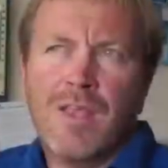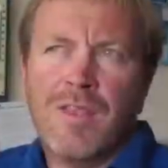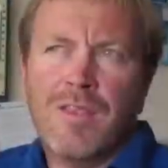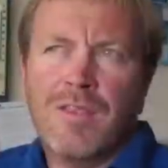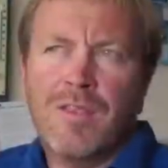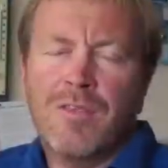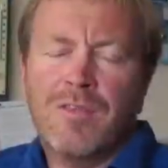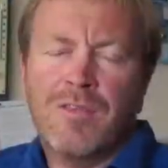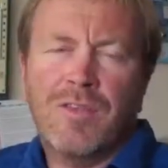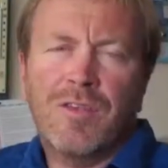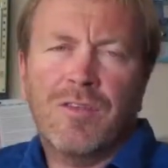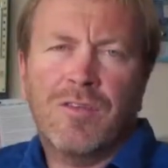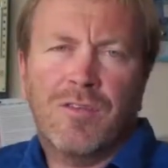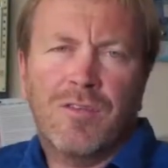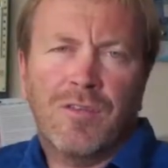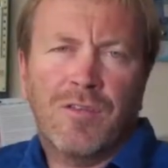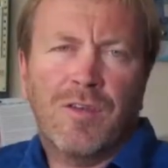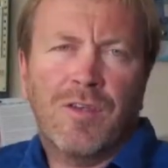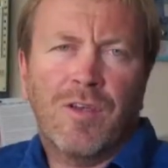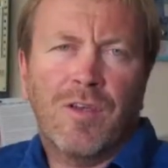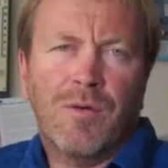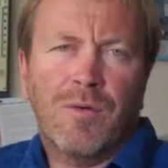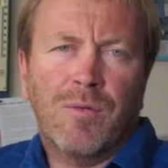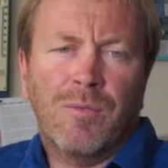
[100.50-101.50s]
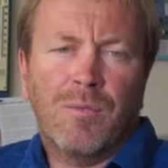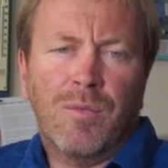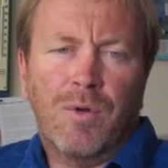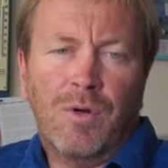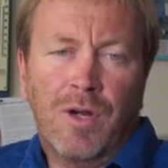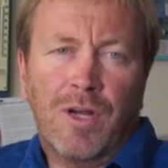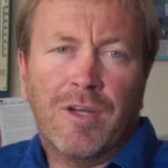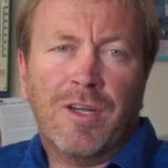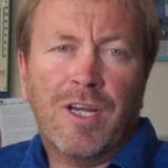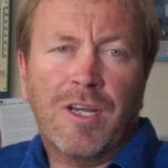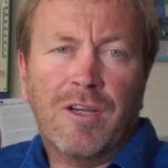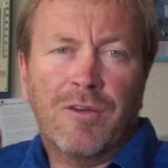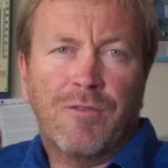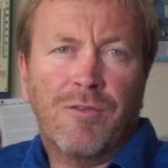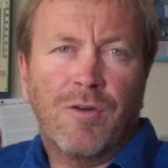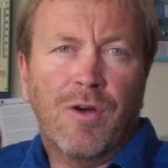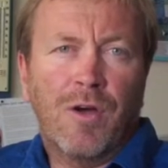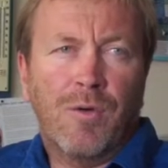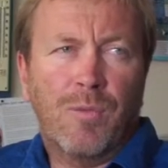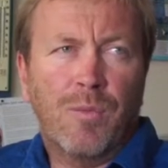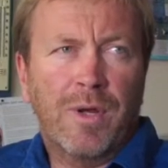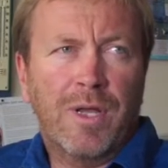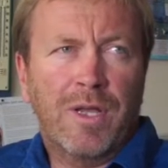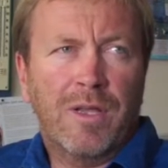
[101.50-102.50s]
This will
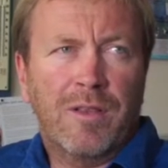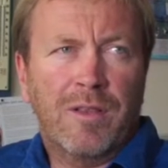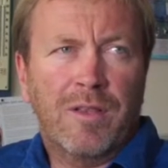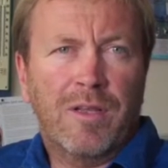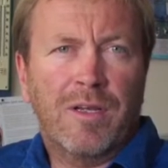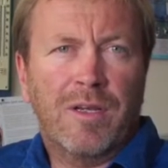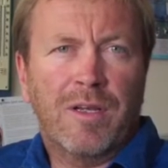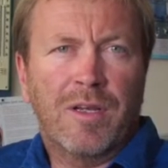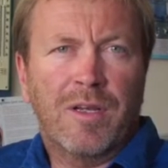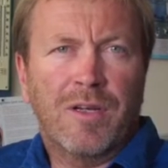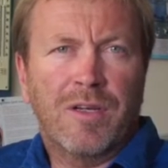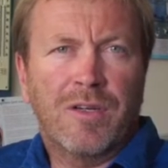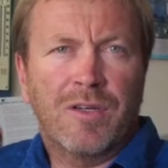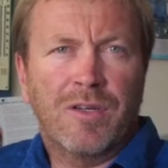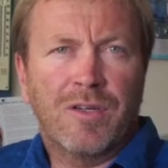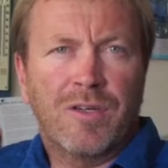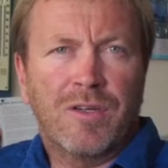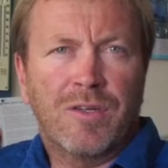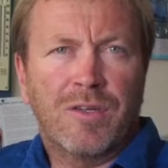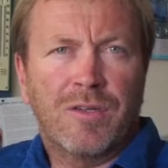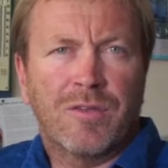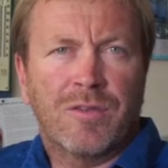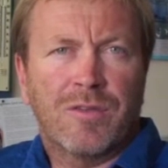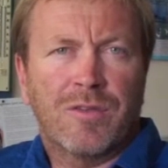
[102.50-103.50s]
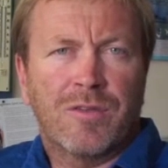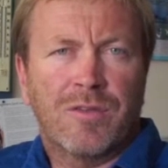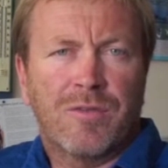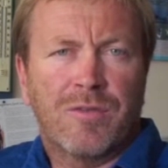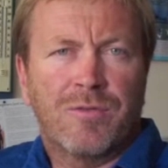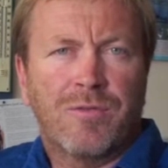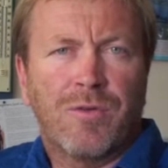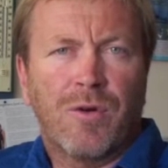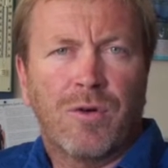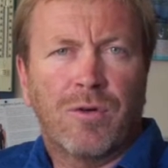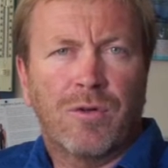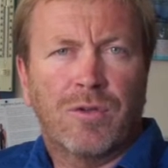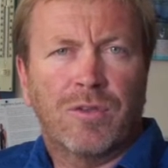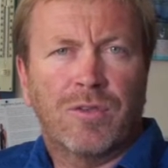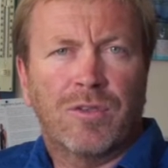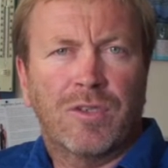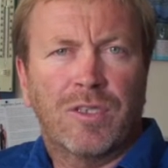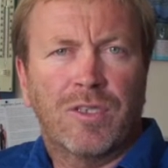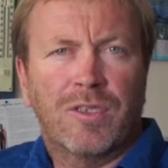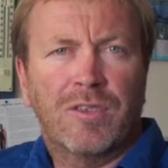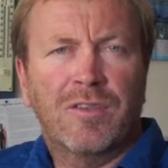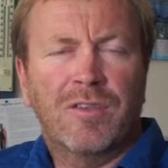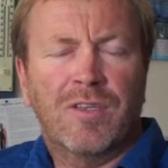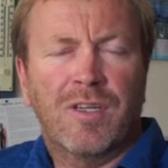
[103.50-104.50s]
identify where the indigenous forest
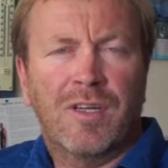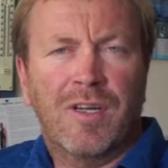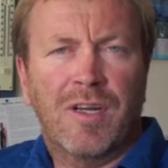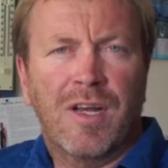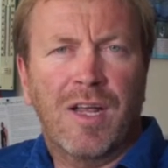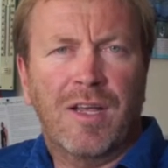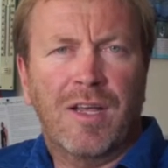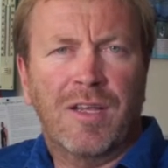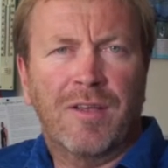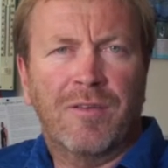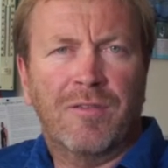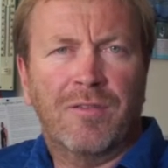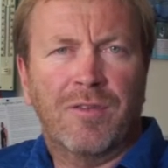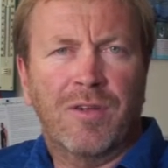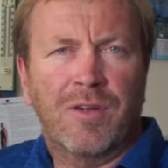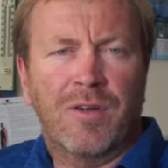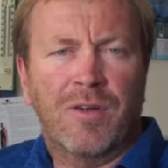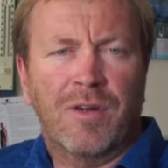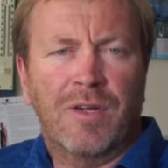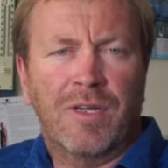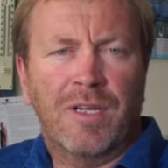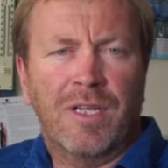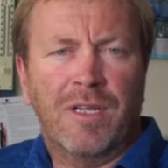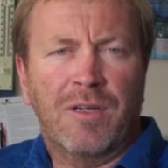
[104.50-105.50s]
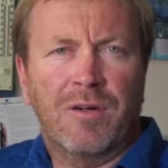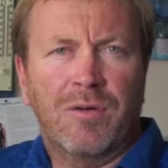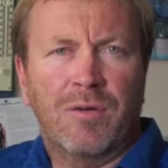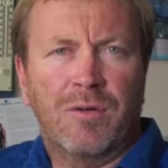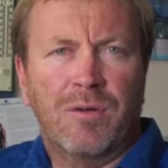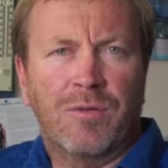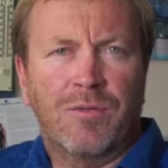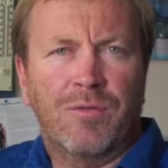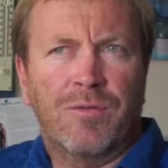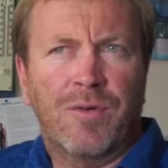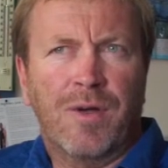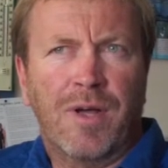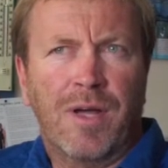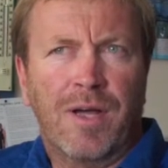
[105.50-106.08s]
is. It gives an idea of